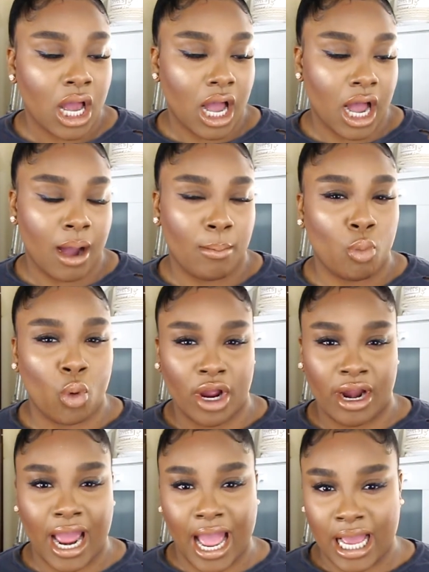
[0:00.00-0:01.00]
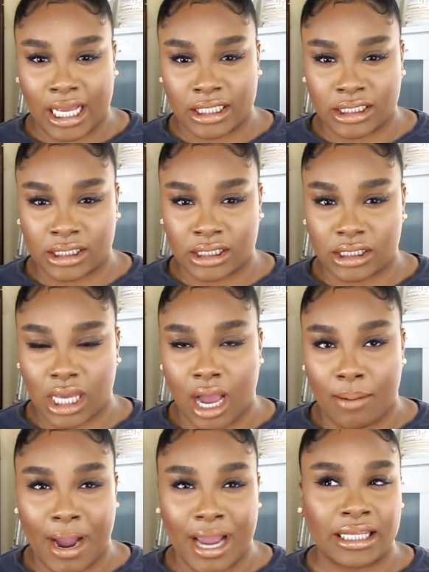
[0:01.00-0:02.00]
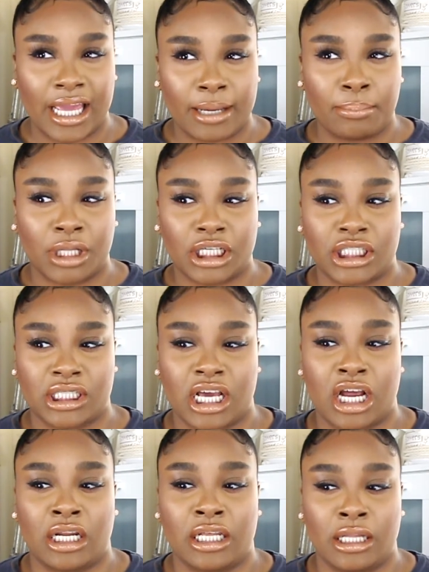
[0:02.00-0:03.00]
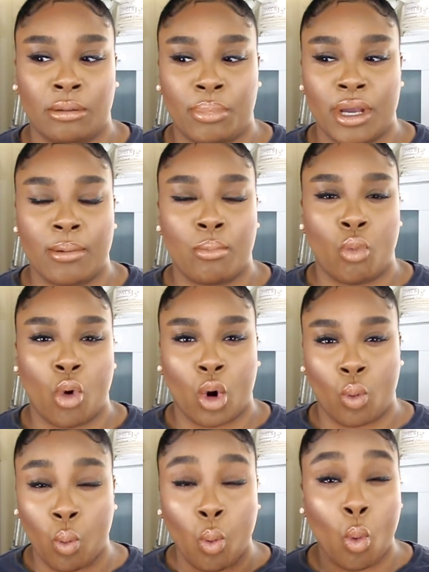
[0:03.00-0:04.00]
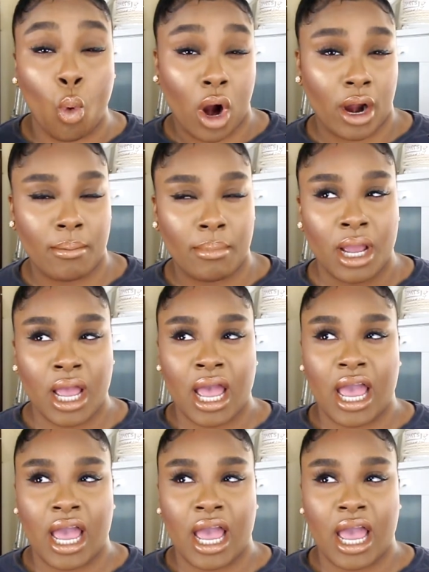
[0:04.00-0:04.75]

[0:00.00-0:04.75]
whereas I like blushes that are a little bit more warm